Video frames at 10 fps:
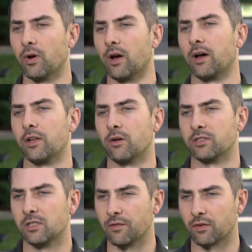a
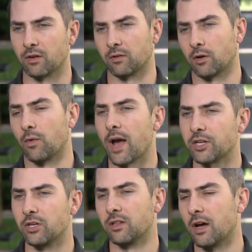significant
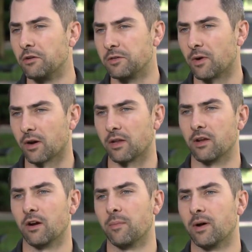correction in the housing market
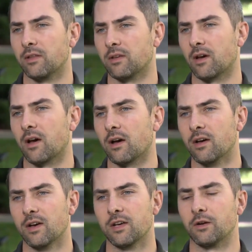here, but
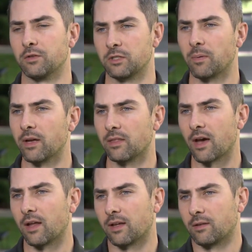despite
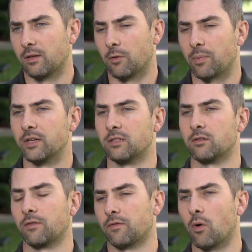that, prices
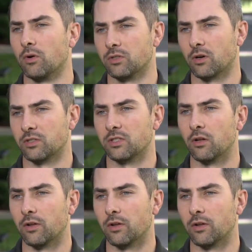of course are still